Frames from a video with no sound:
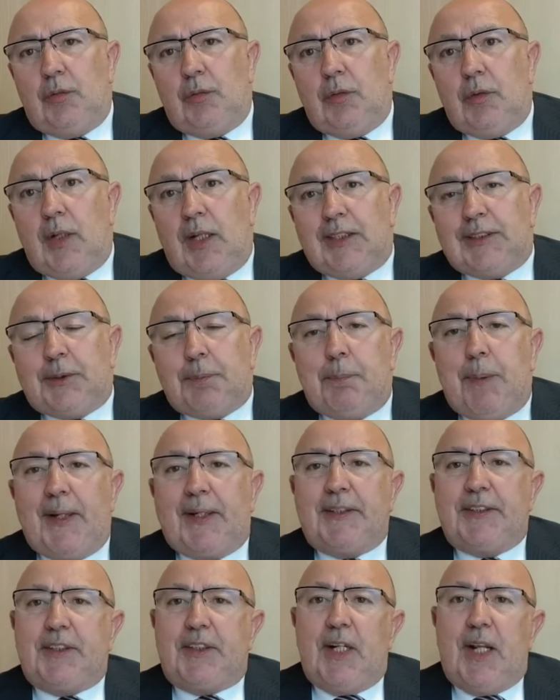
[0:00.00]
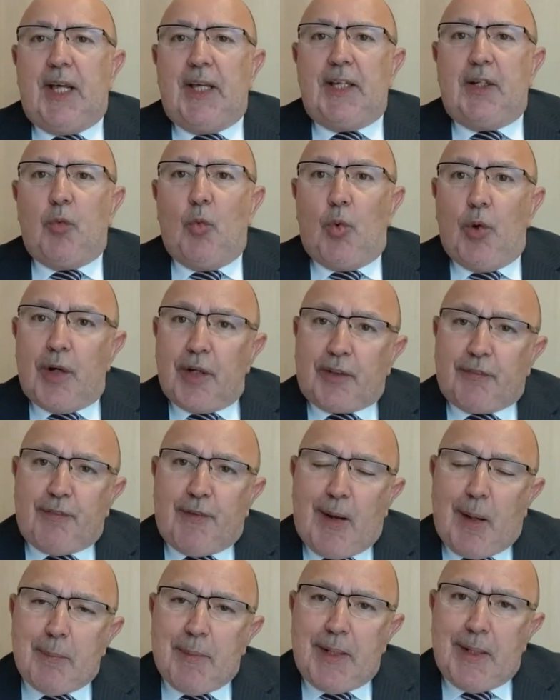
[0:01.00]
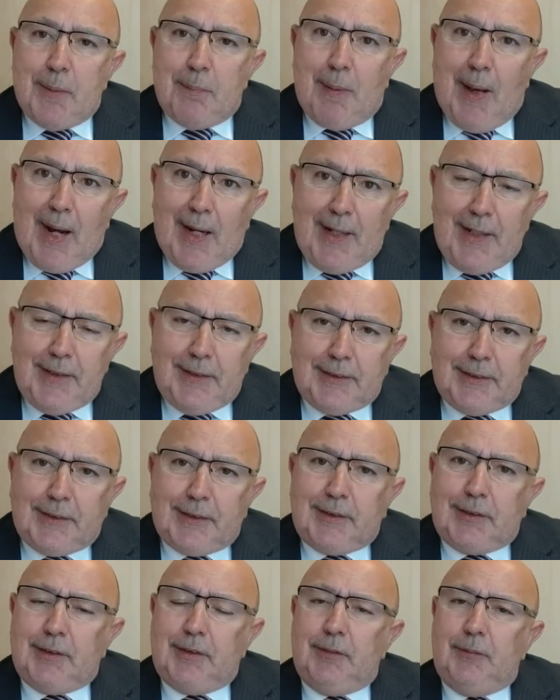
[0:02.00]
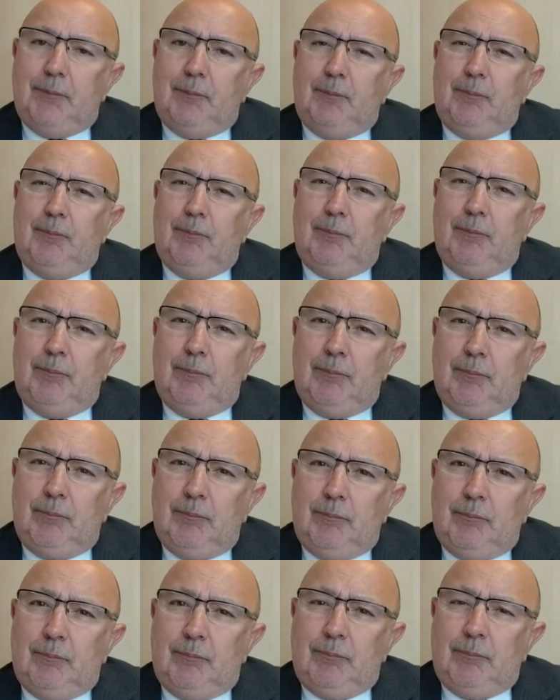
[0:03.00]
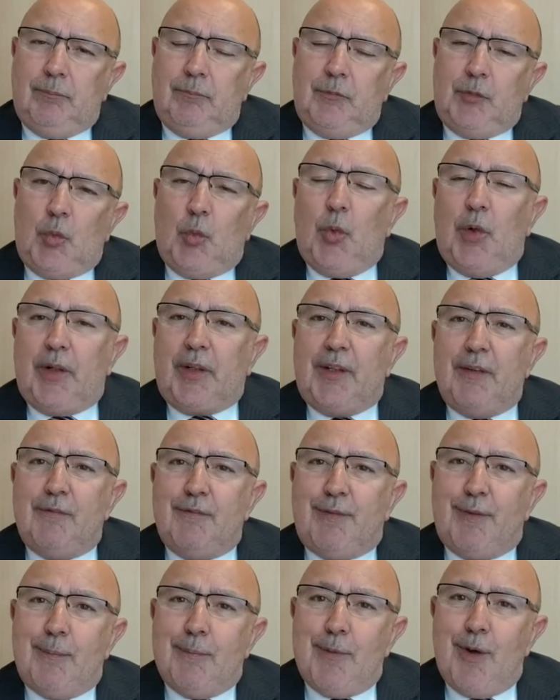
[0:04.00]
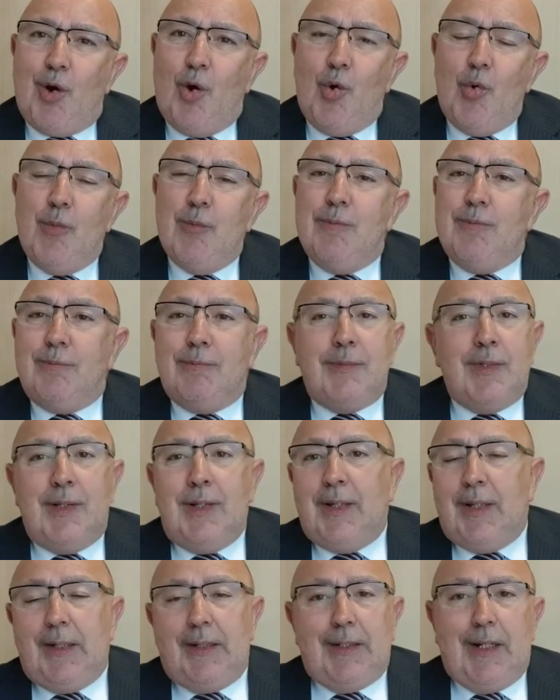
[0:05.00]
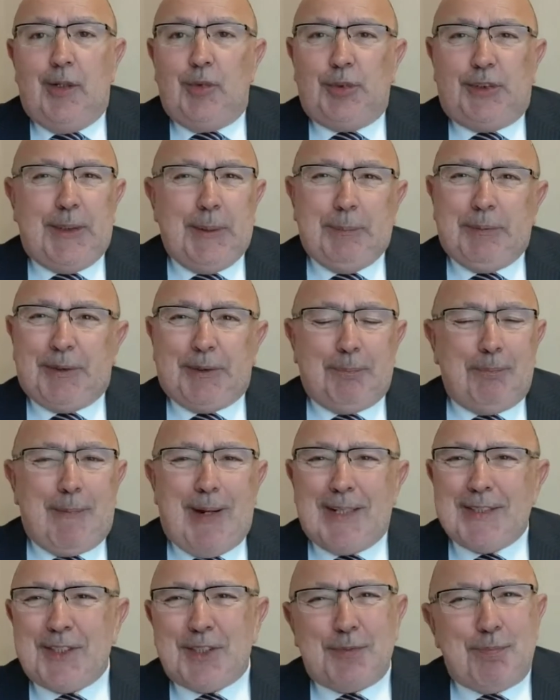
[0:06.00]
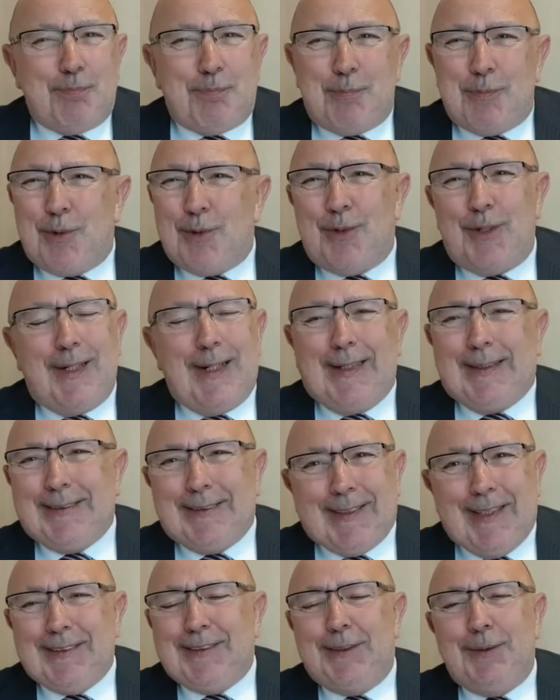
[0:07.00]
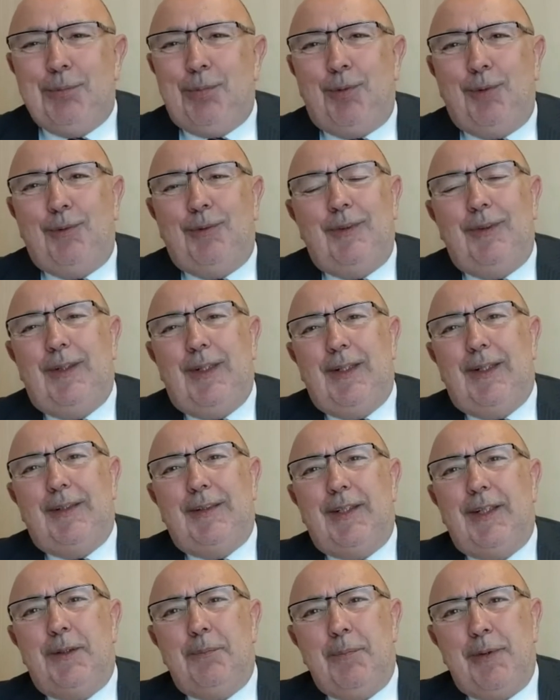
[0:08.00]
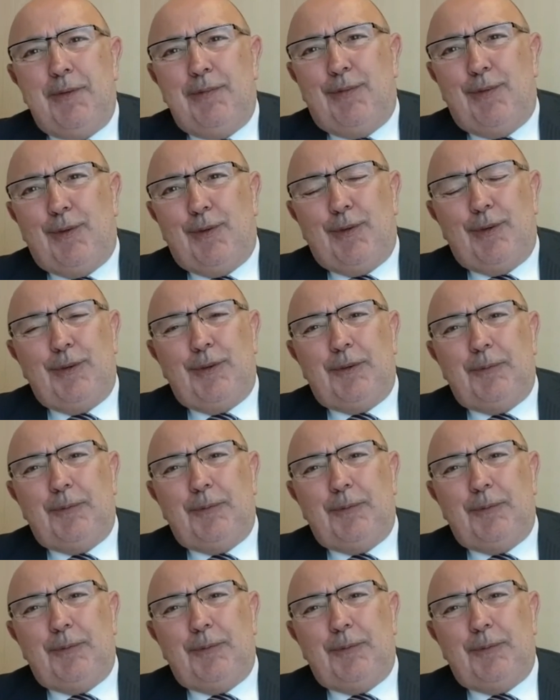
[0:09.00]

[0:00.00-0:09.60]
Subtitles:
Aspects like work-family balance, working from home now seems much more accessible than before.